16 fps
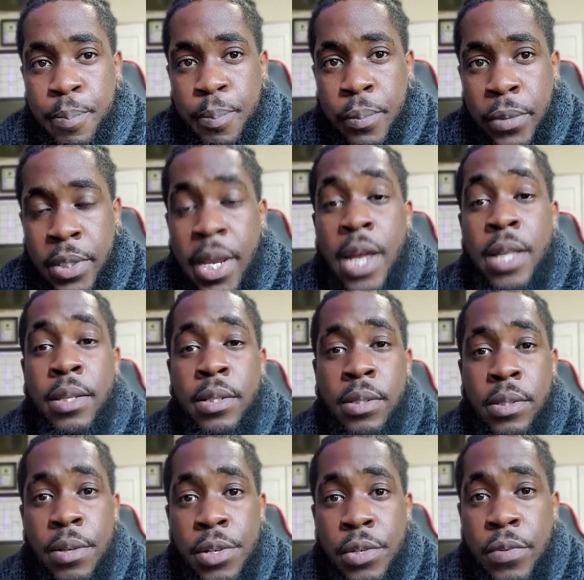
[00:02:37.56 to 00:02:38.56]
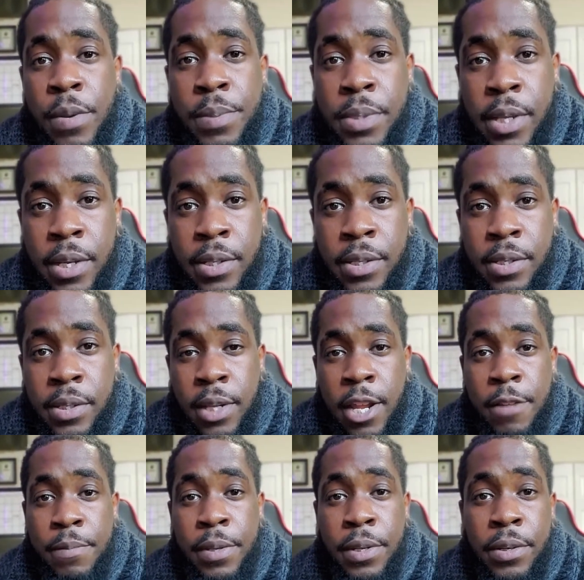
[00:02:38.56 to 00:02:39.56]
talent search websites that
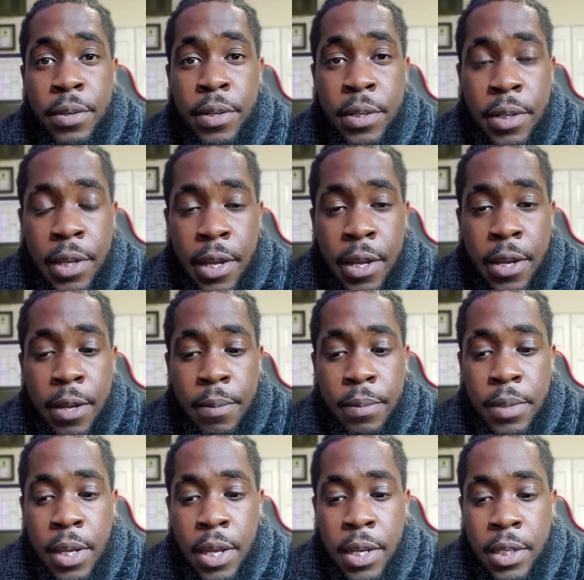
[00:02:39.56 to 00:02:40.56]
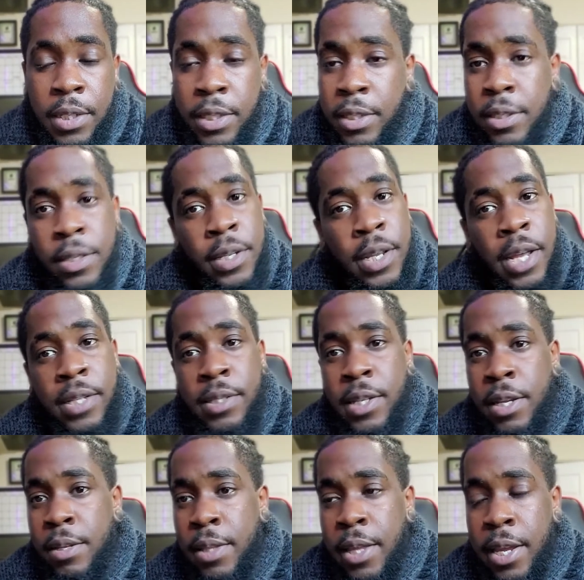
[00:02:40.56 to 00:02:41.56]
I've been on. I'd
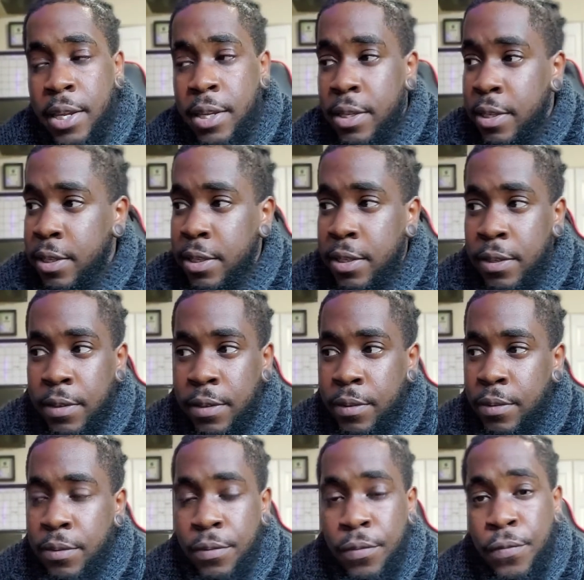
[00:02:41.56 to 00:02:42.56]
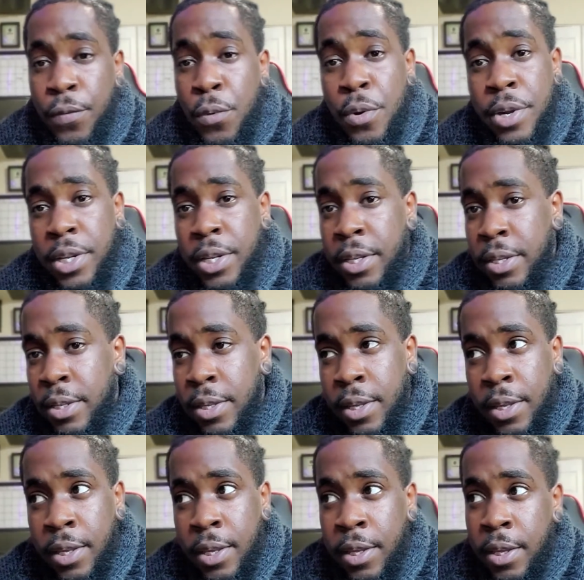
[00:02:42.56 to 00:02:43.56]
say like 40
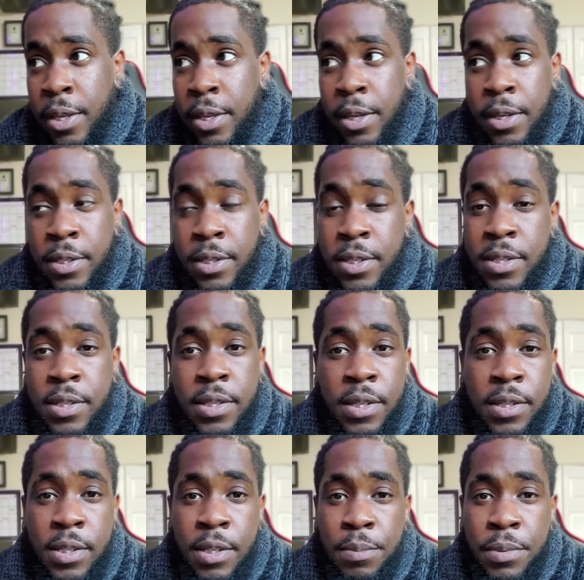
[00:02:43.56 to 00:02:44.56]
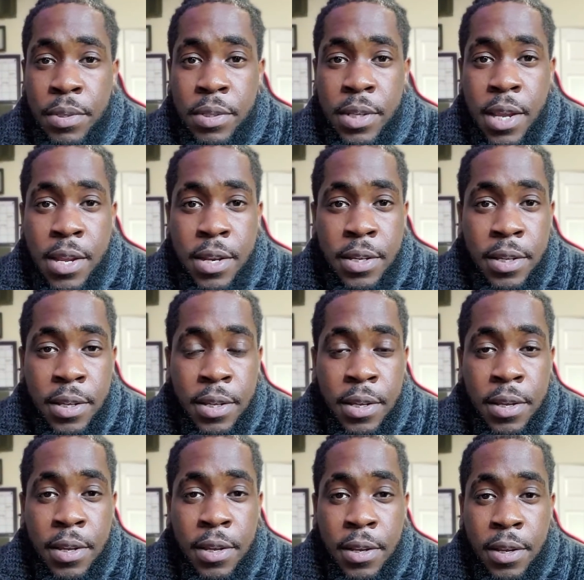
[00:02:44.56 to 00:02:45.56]
to 60%
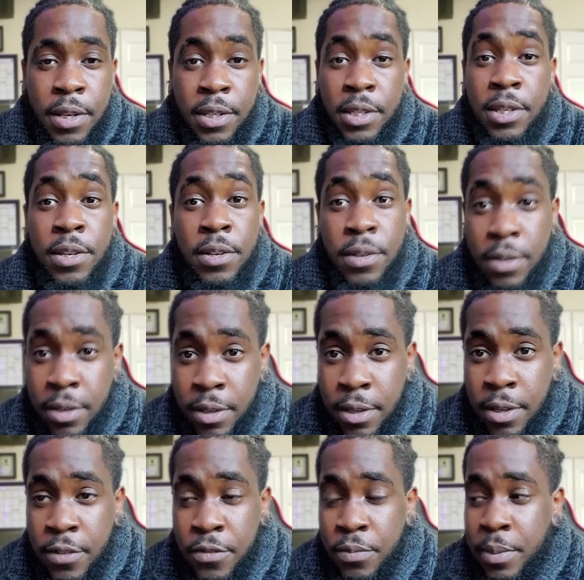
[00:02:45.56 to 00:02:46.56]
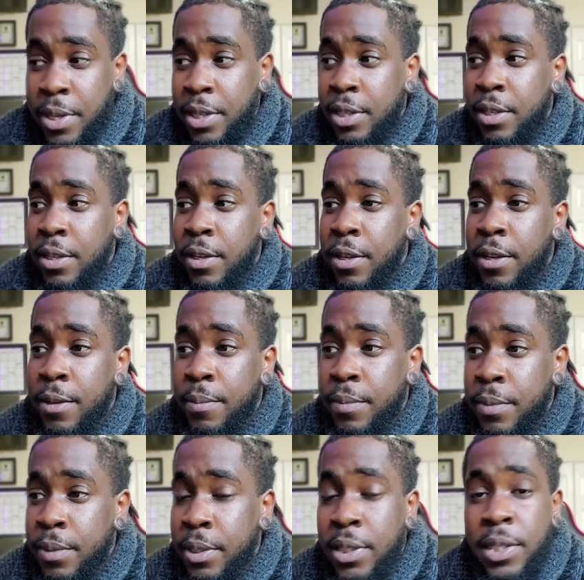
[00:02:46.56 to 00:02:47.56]
a year of my
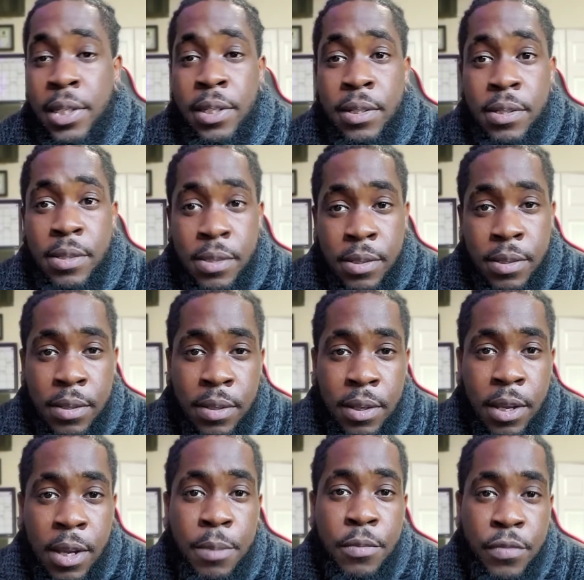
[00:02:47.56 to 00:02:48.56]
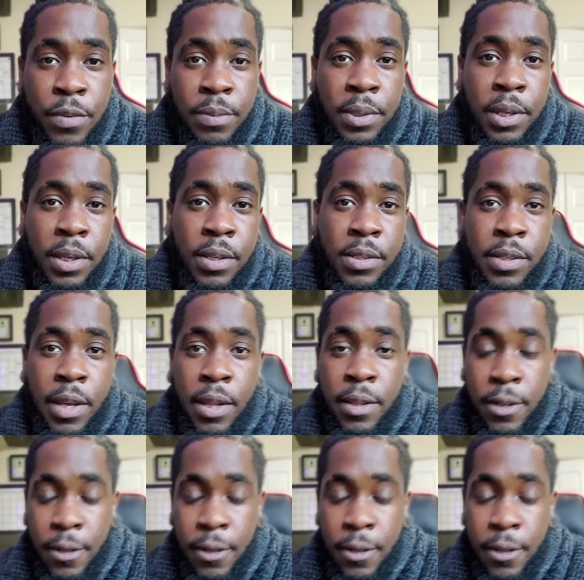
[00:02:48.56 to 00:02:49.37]
leads come from GigSalad.